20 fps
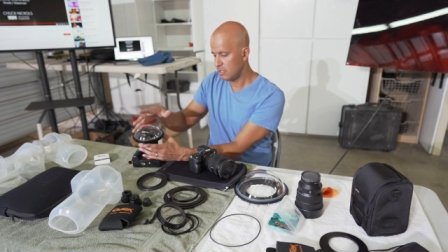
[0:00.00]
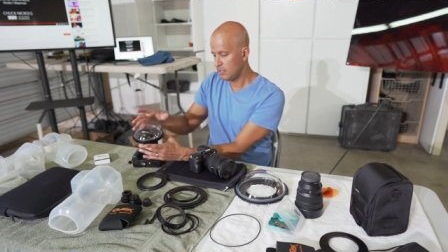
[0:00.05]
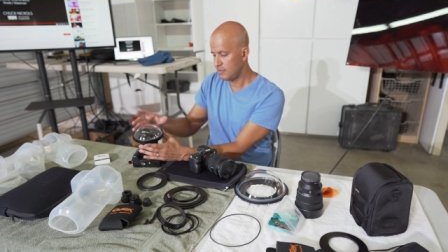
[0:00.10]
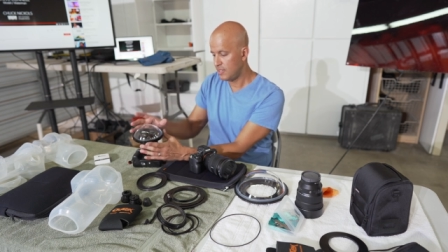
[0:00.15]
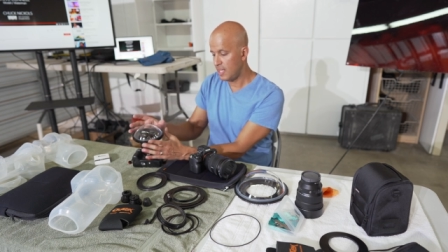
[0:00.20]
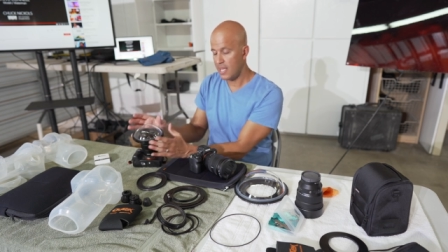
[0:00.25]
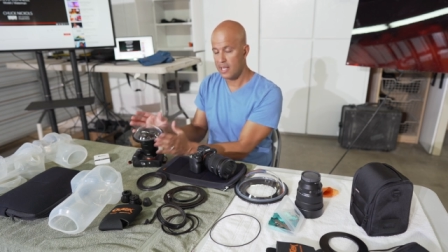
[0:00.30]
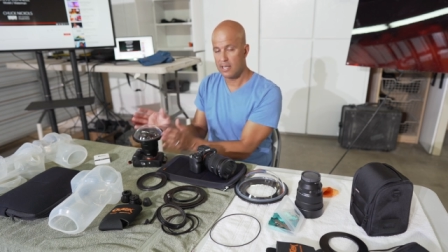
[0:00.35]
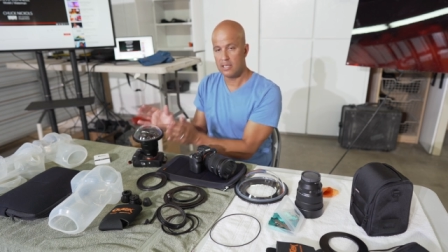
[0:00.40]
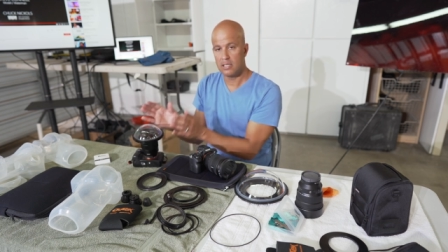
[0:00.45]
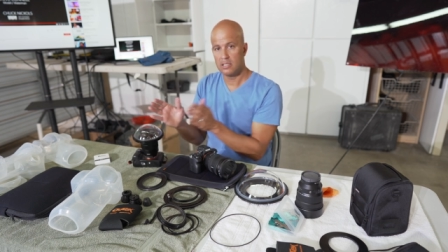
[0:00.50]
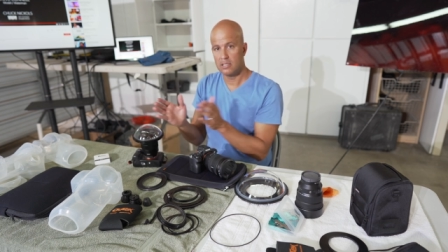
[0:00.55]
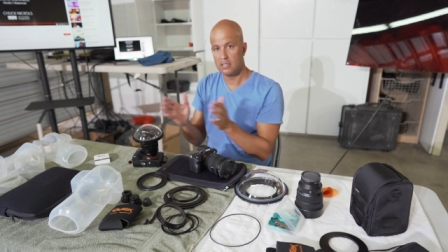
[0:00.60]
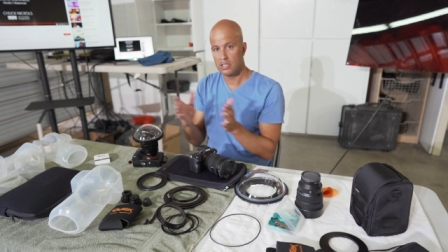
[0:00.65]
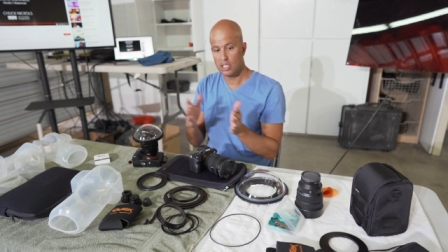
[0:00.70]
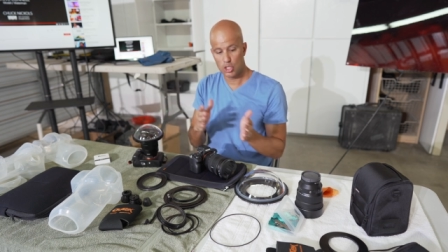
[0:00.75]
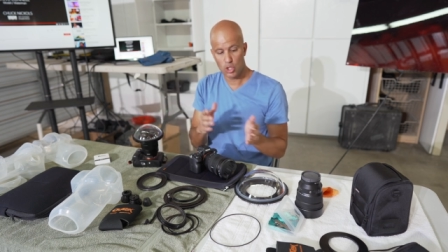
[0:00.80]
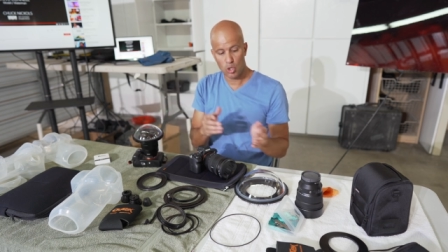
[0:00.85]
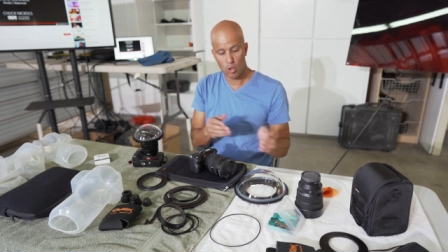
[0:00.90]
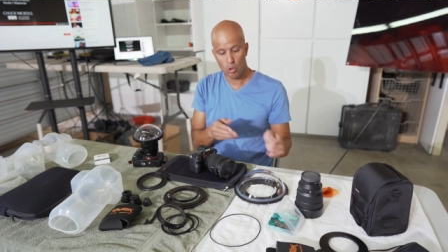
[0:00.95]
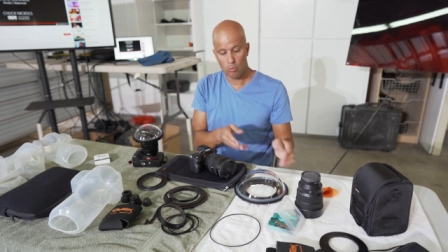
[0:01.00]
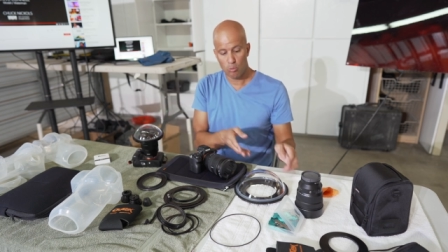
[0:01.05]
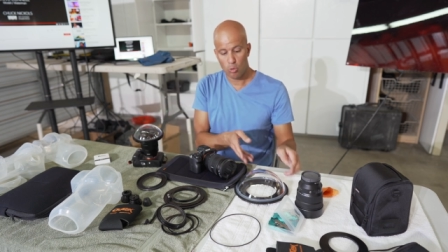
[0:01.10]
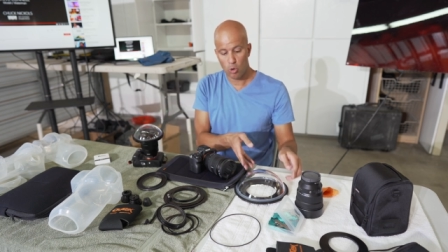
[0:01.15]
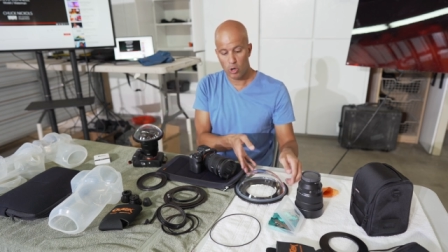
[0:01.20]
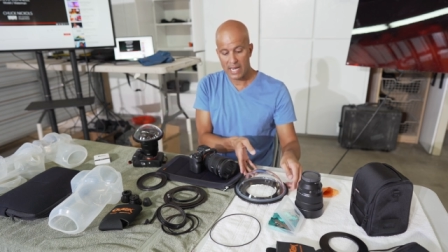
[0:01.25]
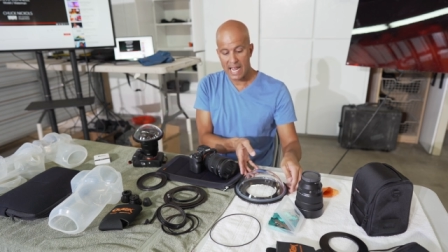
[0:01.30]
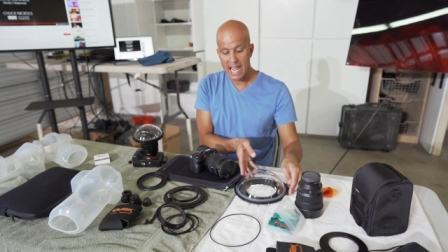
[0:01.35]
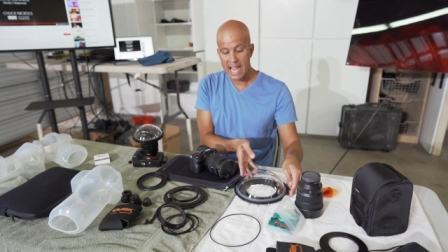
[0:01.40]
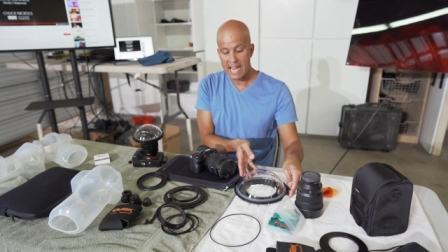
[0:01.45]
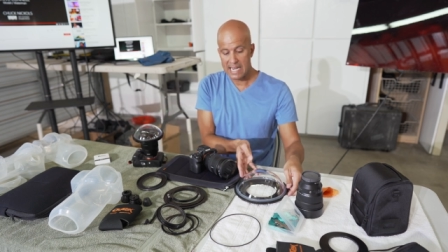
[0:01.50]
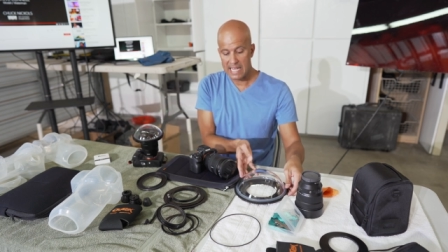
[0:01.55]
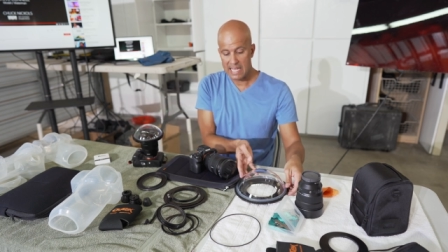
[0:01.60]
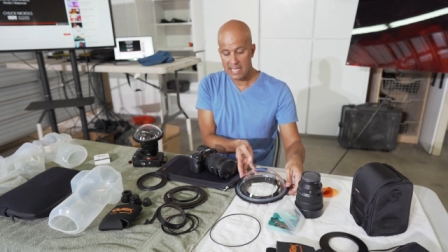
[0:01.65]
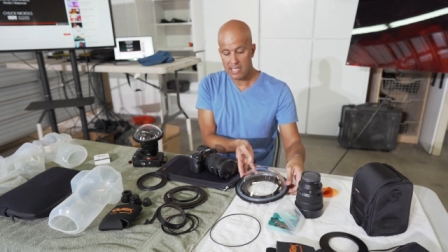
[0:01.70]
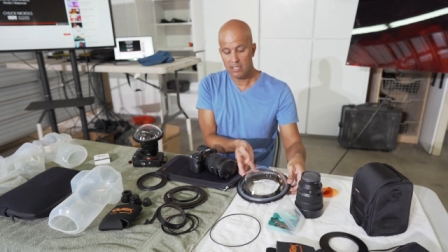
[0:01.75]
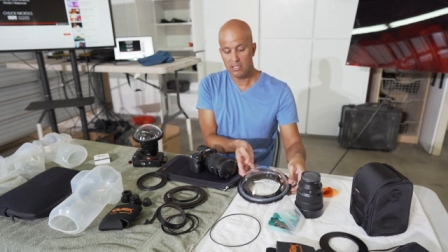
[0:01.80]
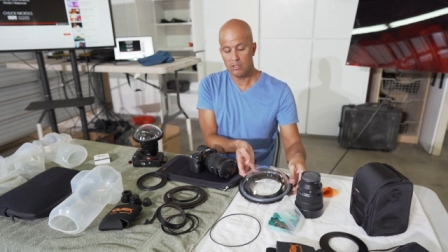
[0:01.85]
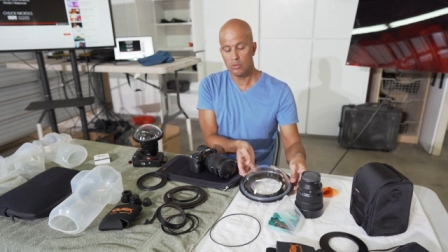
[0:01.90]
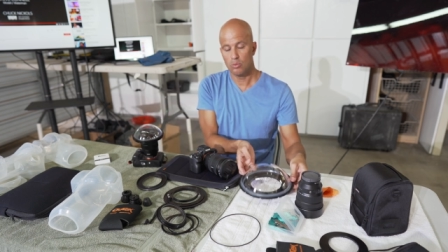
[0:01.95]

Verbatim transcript: than the Dome 180,